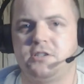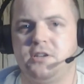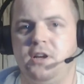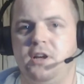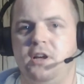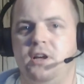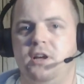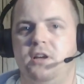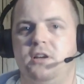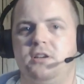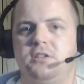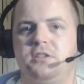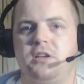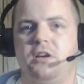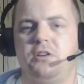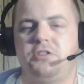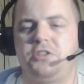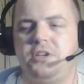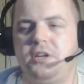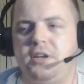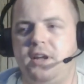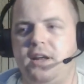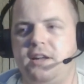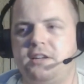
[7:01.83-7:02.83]
so she
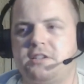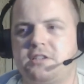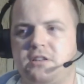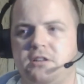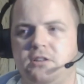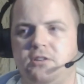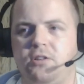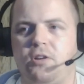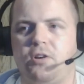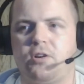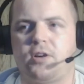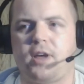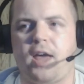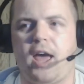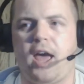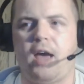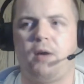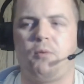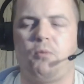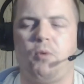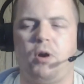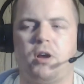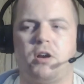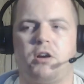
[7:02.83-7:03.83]
needs to look at
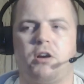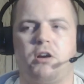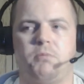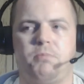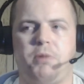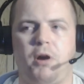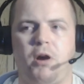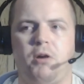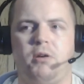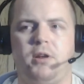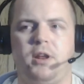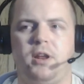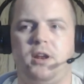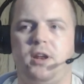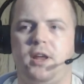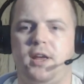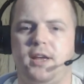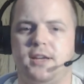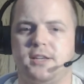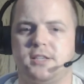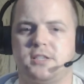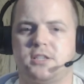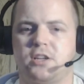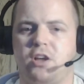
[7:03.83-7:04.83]
what her opponent
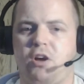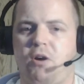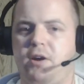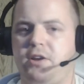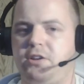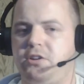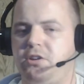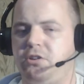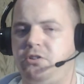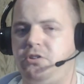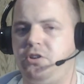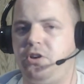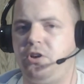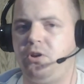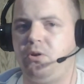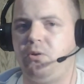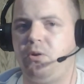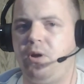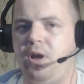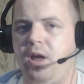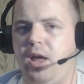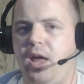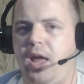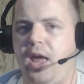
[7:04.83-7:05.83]
is going to do
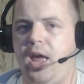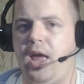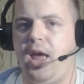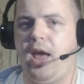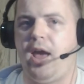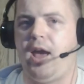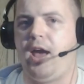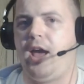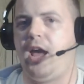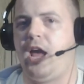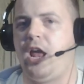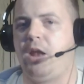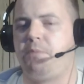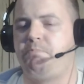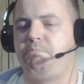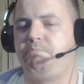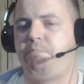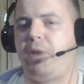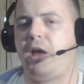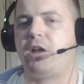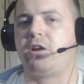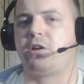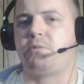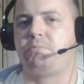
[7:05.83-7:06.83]
and
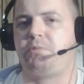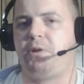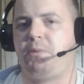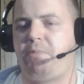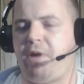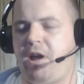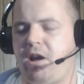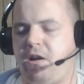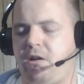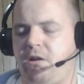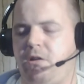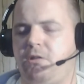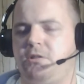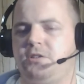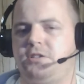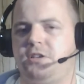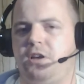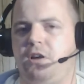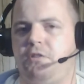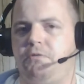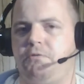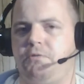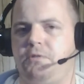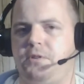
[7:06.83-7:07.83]
better prepare herself
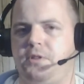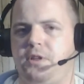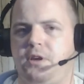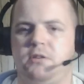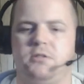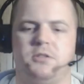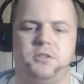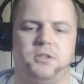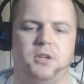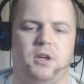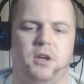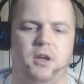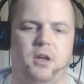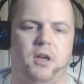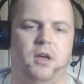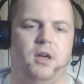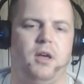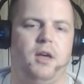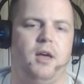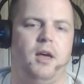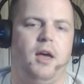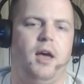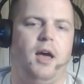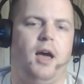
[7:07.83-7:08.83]
for those.
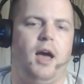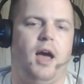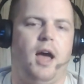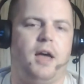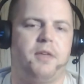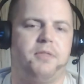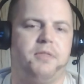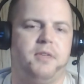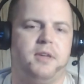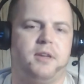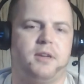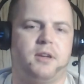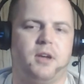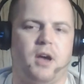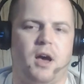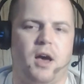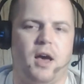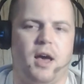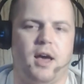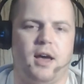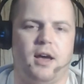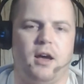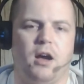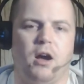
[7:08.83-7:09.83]
I think
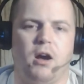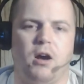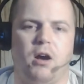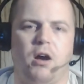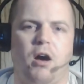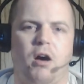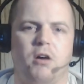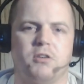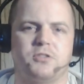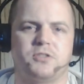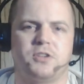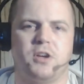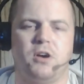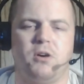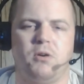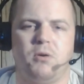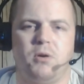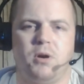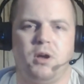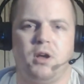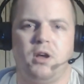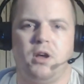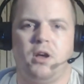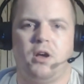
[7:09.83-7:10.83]
also
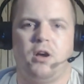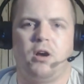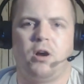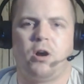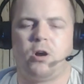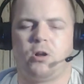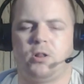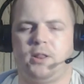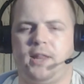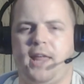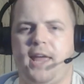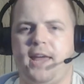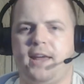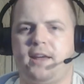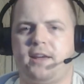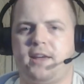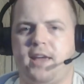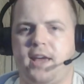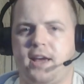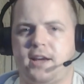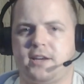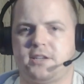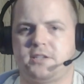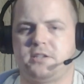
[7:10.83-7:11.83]
her leg kicks